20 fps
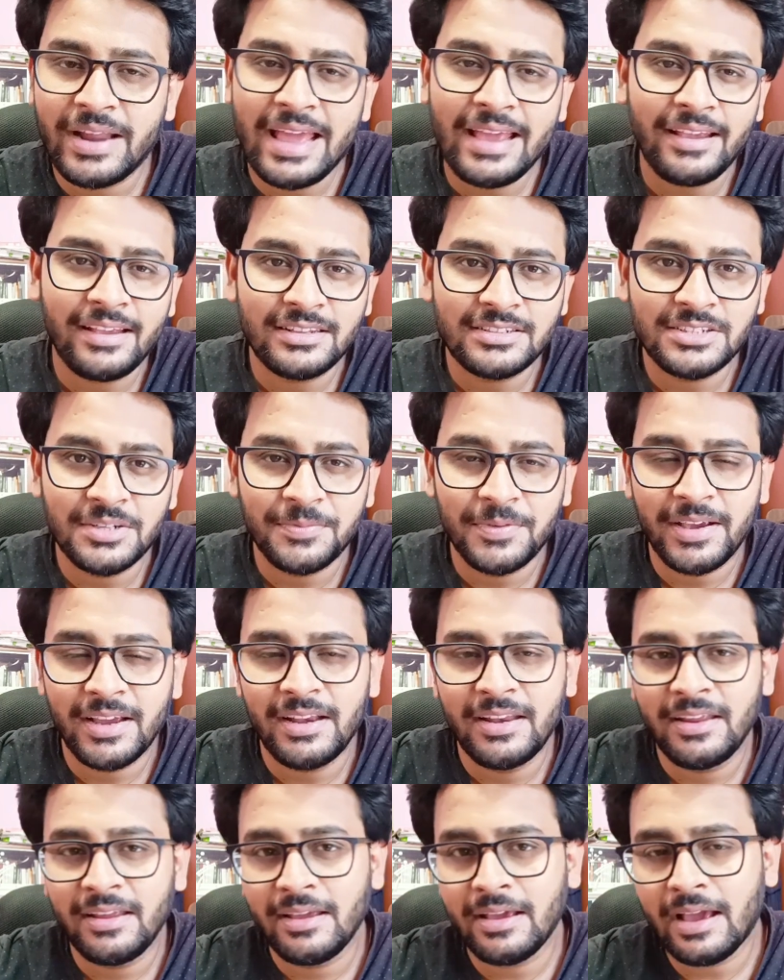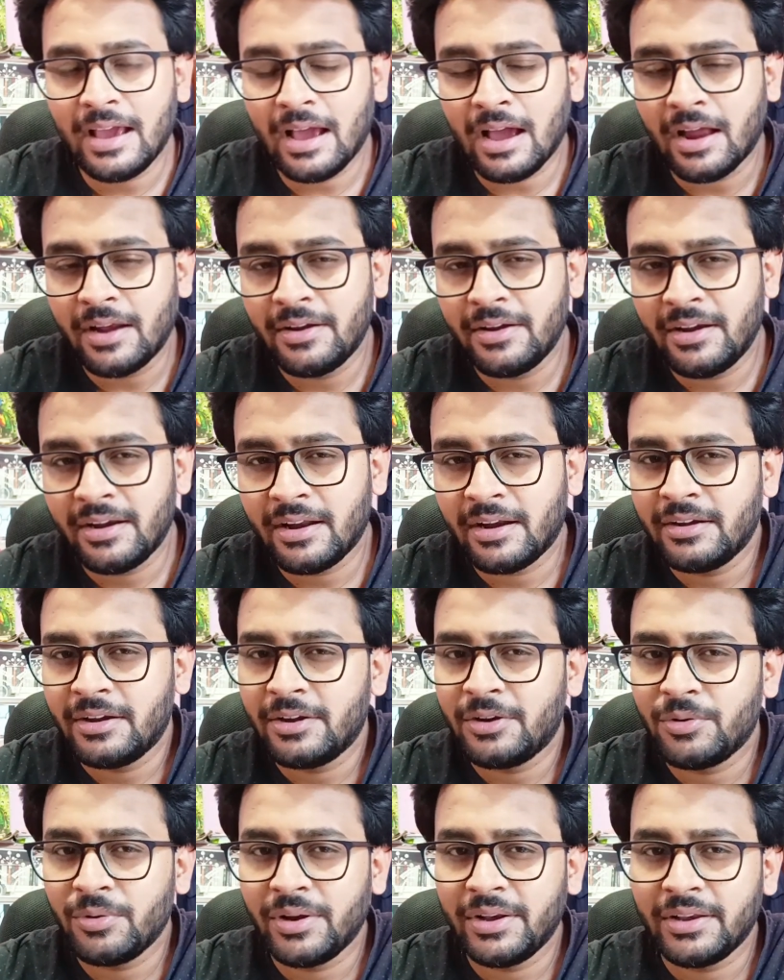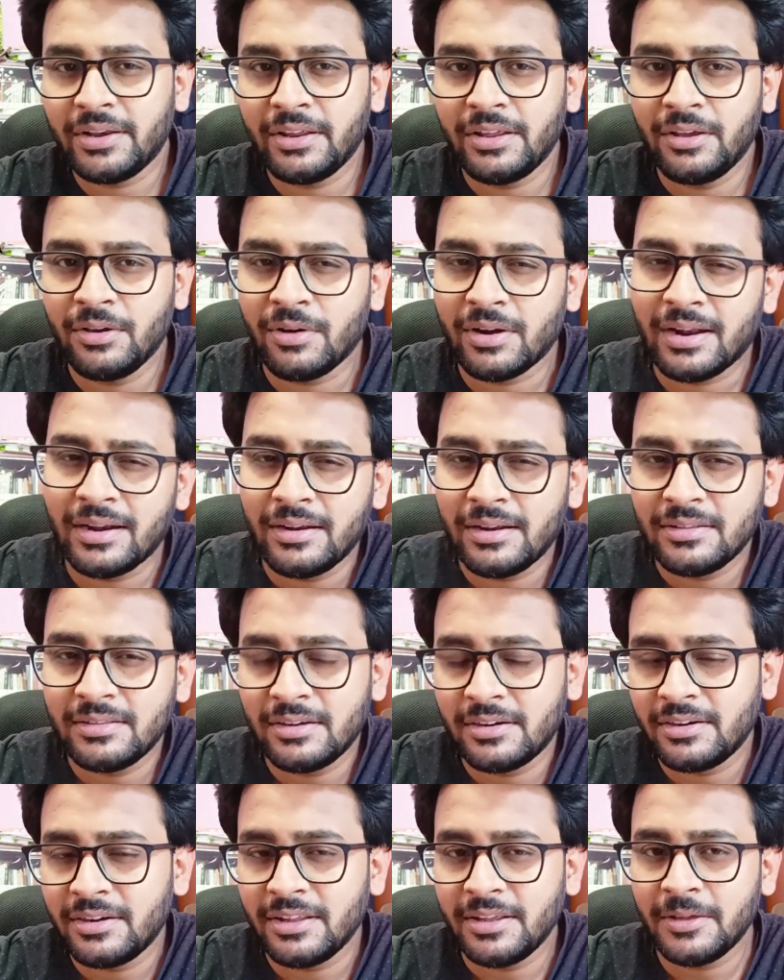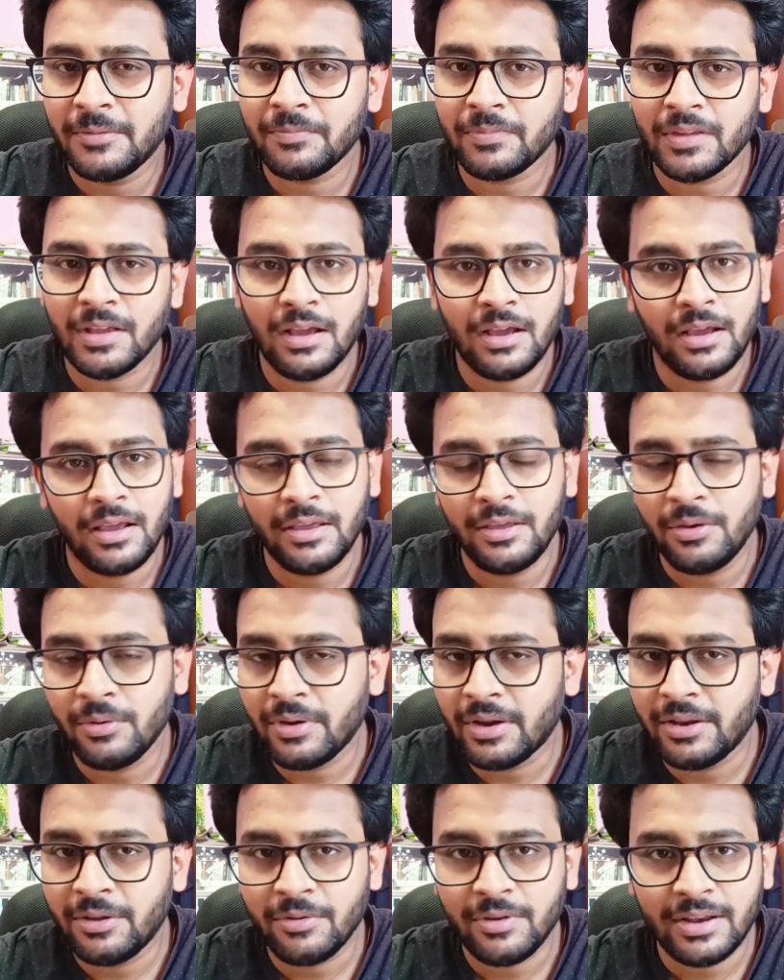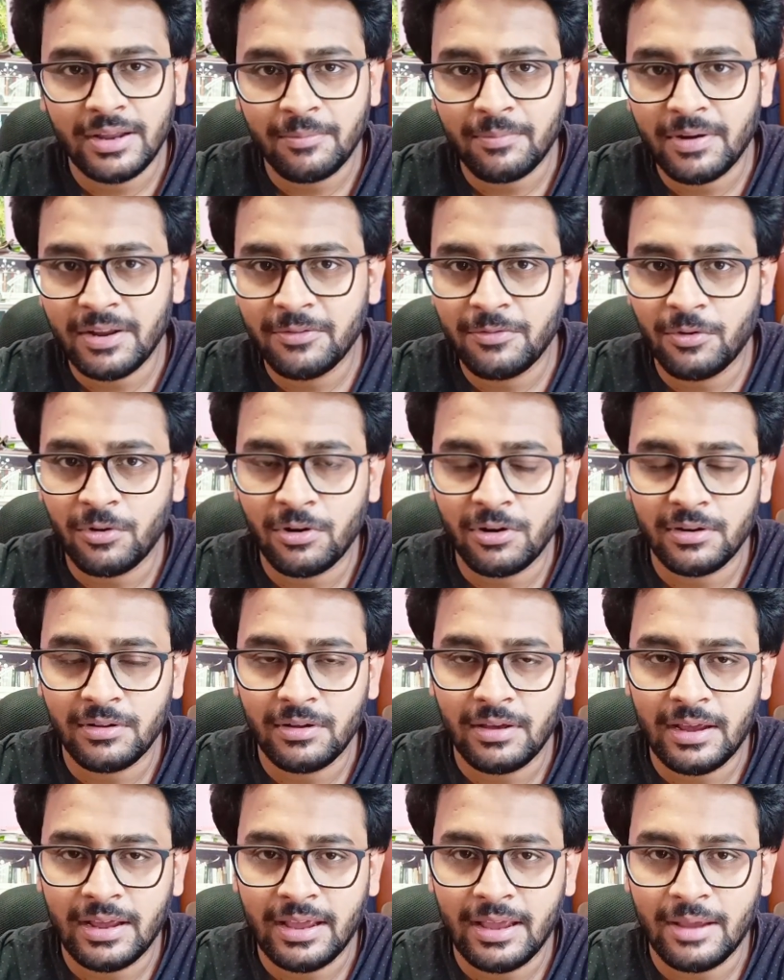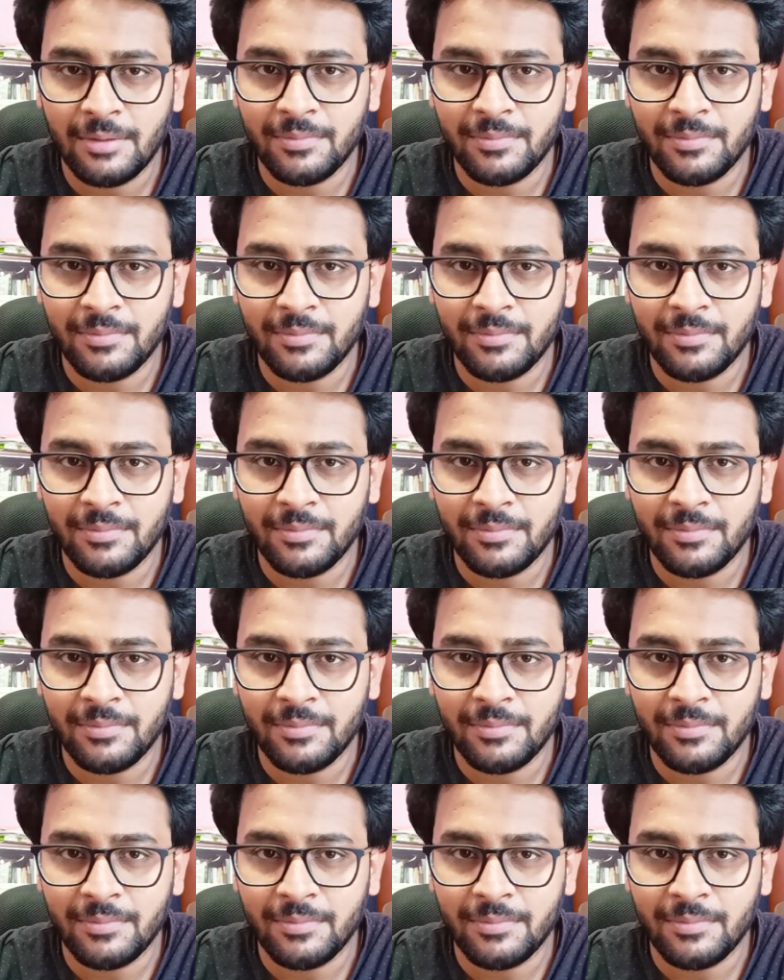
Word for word: rank is typically 100 120 or 130 uh, you can you can apply for uh,